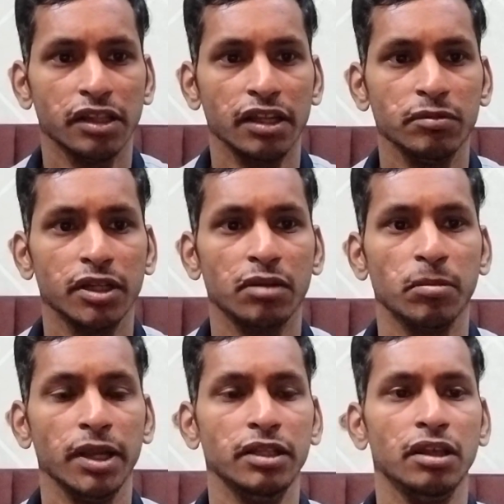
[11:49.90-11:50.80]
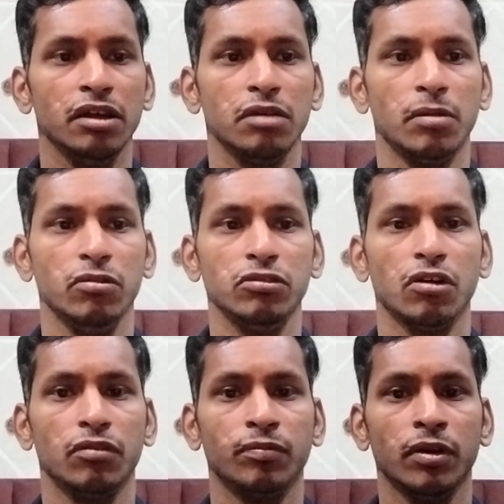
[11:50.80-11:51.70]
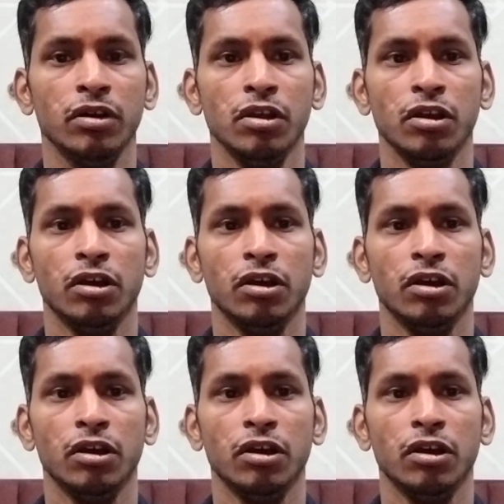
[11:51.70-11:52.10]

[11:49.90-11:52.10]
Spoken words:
then determine the amount of